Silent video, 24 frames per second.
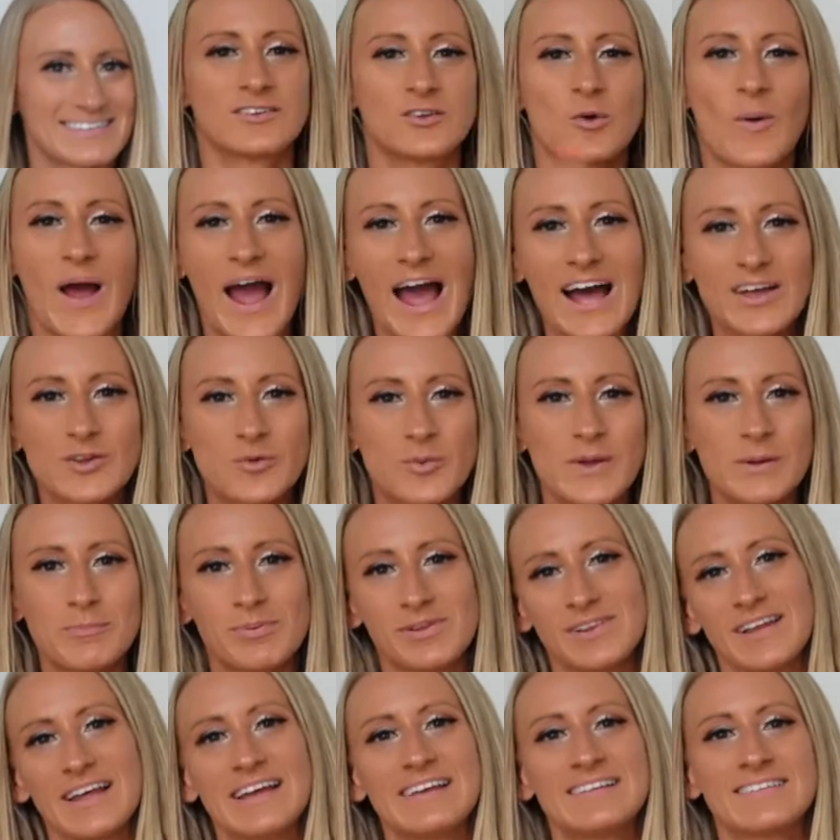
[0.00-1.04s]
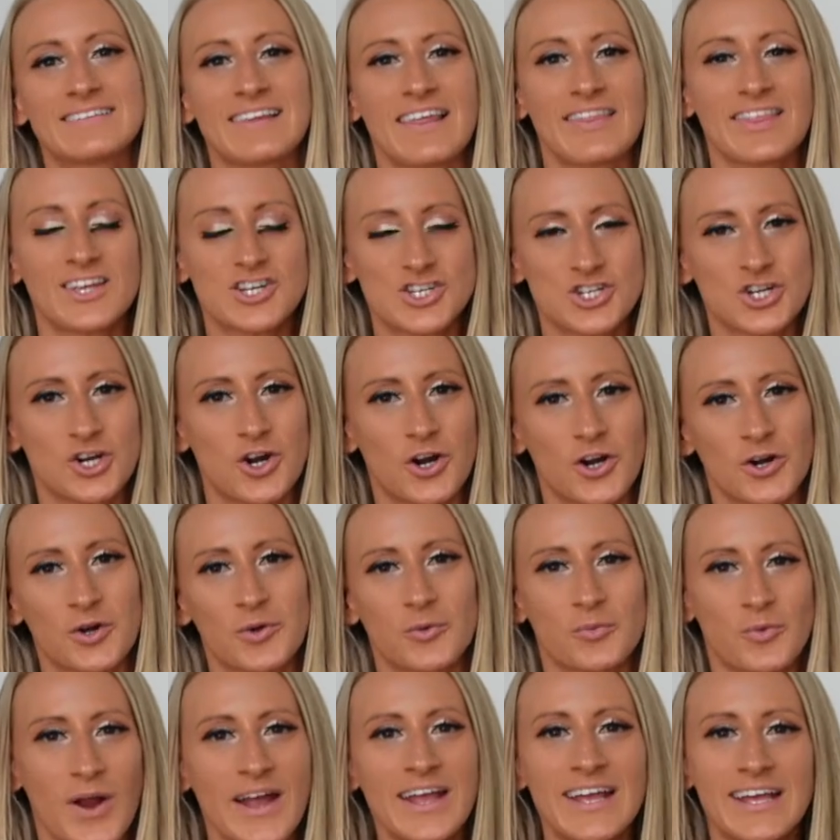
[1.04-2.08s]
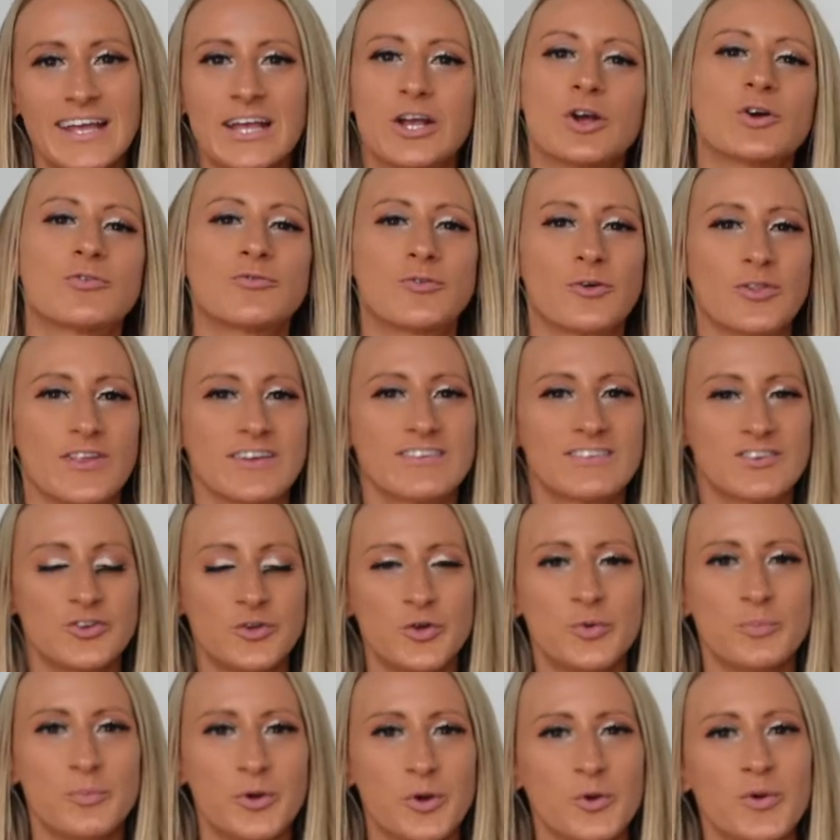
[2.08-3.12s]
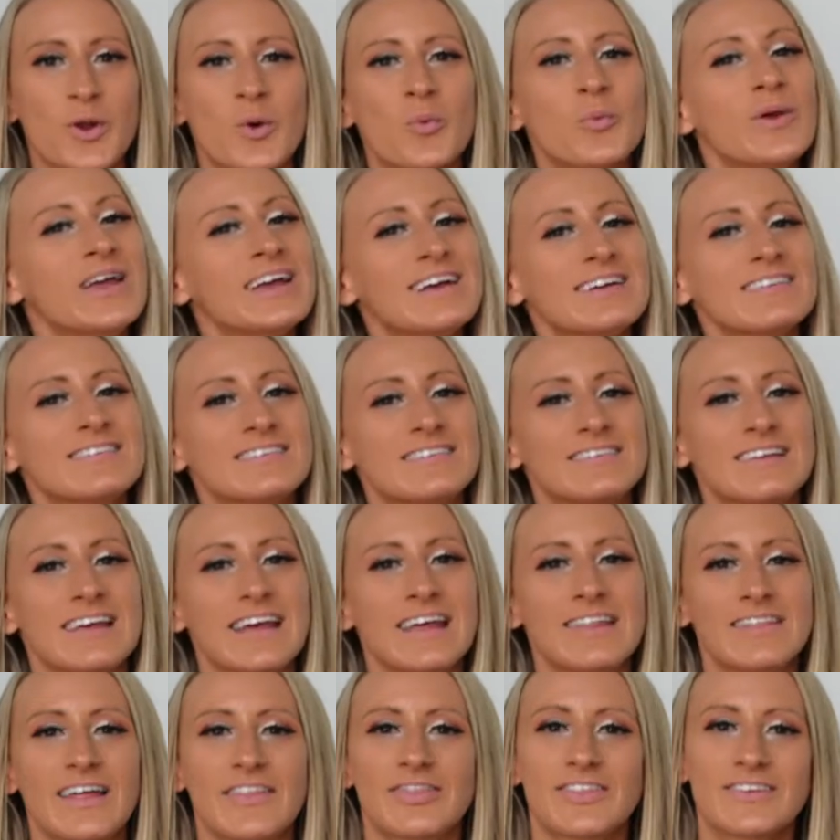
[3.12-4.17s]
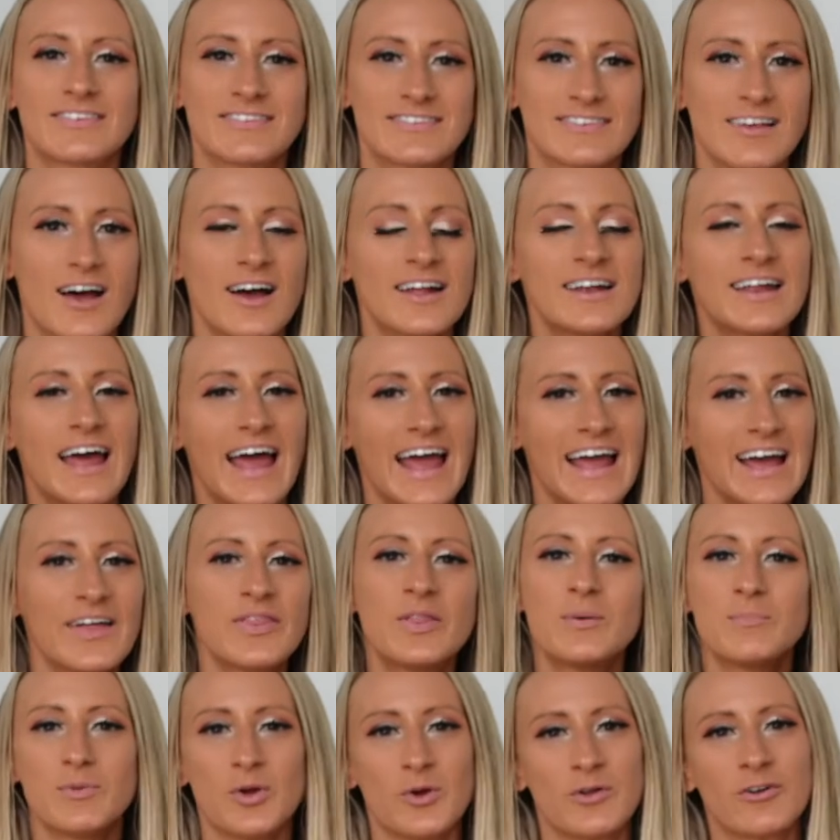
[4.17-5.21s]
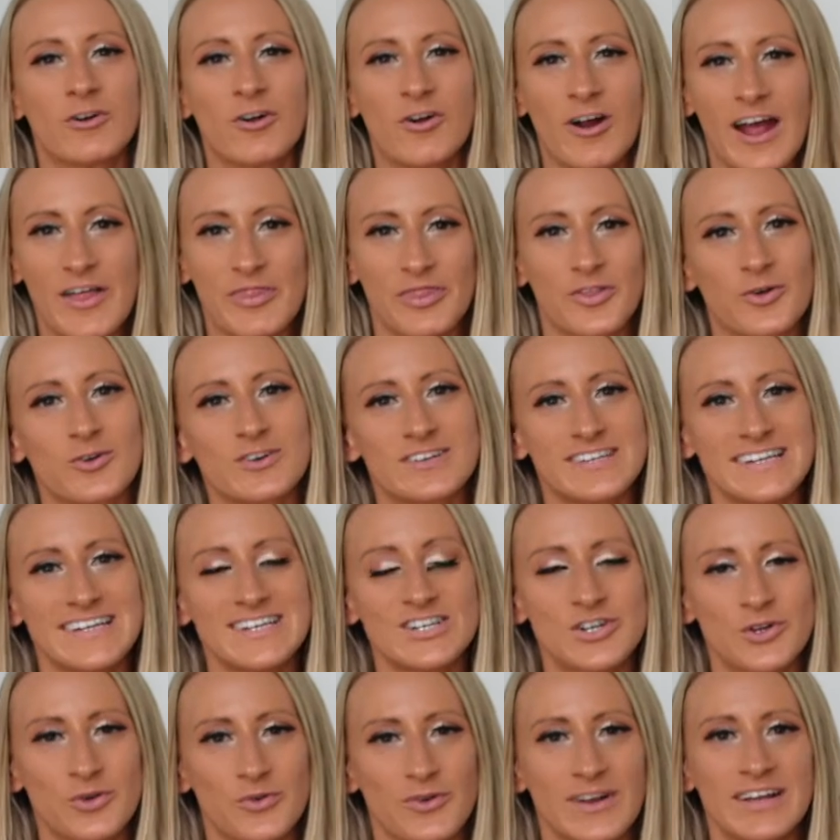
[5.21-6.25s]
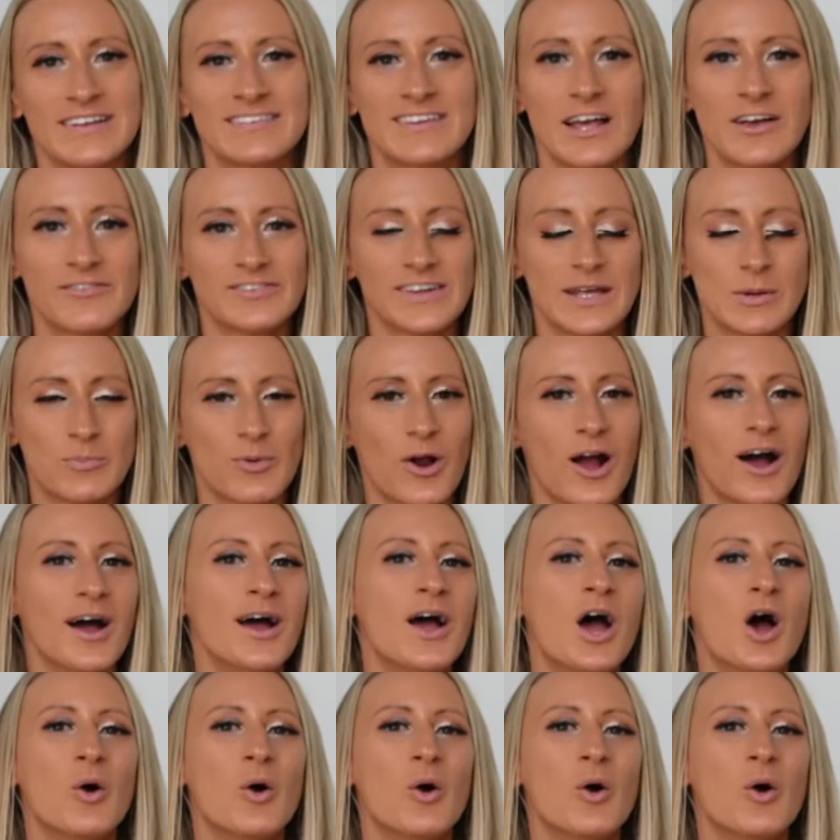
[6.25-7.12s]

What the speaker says: So as we place the chart right here for this new moon, we can see that the sun and the moon are at 13 degrees of Libra.